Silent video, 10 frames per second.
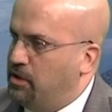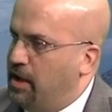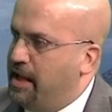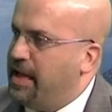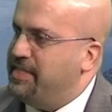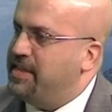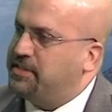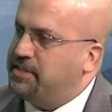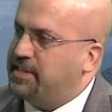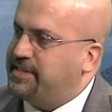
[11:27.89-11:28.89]
And
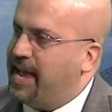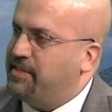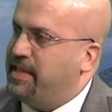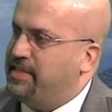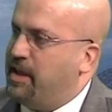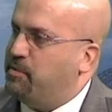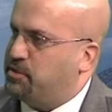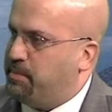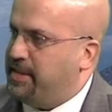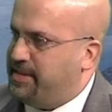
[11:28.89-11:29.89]
this is a town that
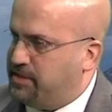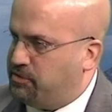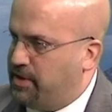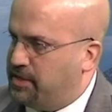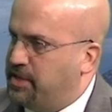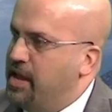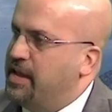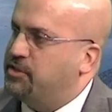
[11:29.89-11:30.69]
neighbors my district.